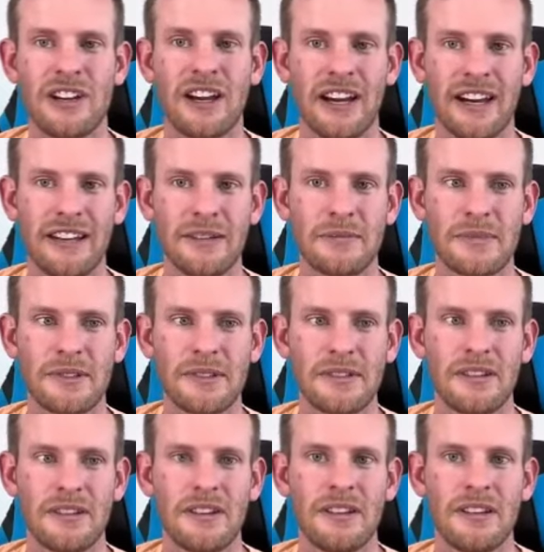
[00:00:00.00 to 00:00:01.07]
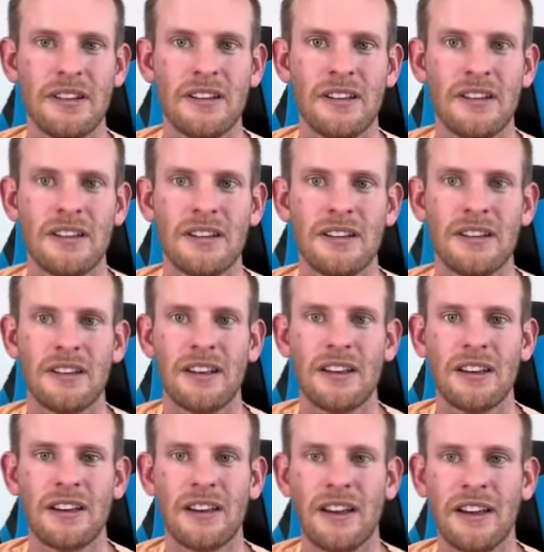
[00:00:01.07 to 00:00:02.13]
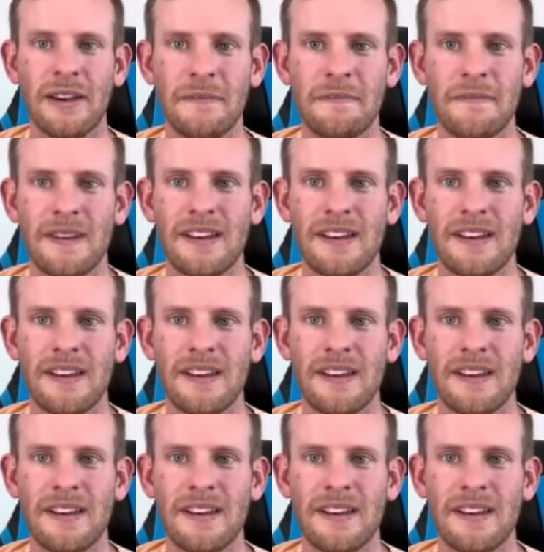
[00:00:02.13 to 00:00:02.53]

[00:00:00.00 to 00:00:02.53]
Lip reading: items. Okay.